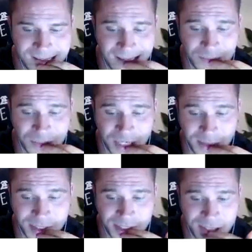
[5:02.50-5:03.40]
Upgrade
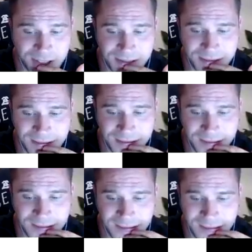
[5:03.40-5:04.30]
was good.
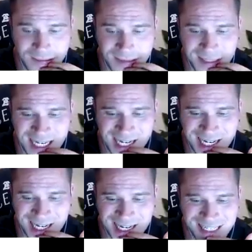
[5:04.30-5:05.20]

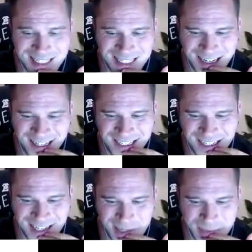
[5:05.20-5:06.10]
Uh, yeah, I
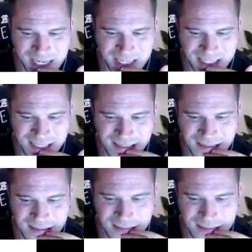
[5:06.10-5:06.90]
don't know about this.